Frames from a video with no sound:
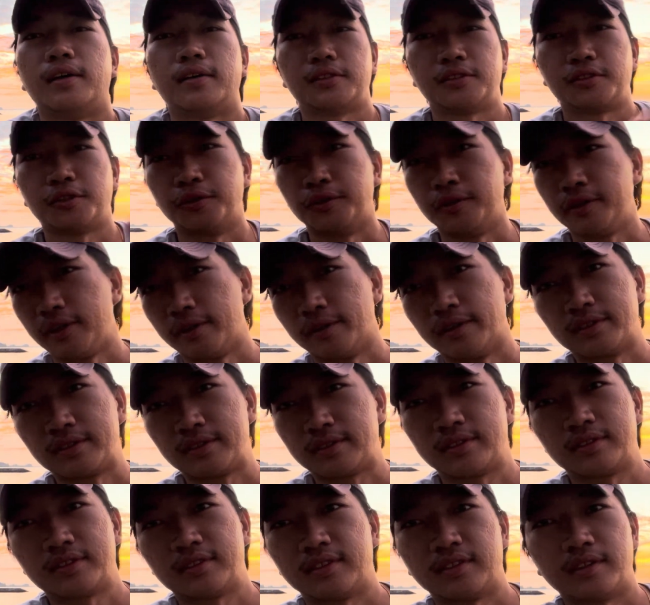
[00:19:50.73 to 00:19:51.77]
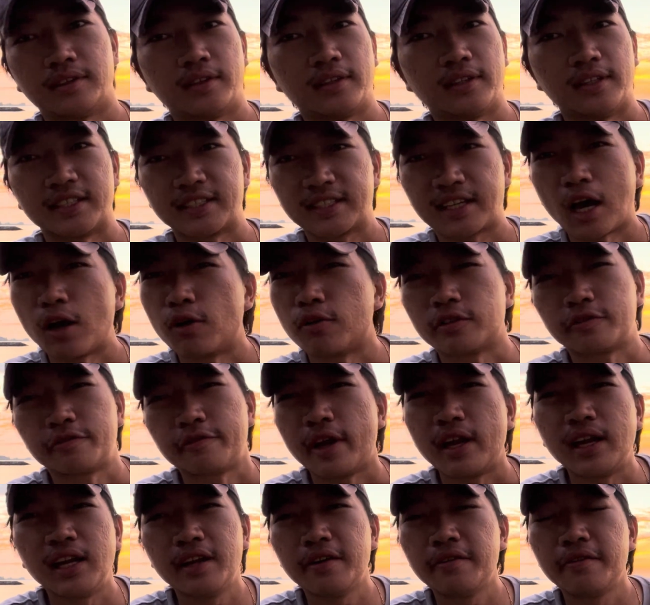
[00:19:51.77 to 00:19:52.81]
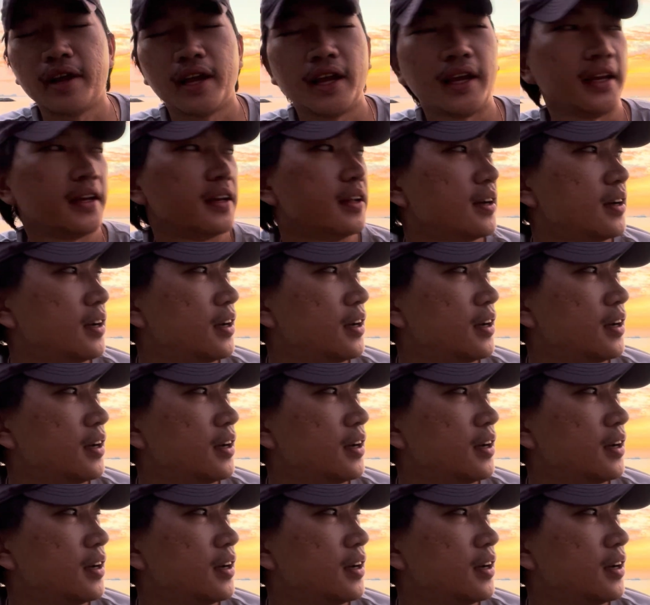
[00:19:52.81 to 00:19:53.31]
So the sky was really red,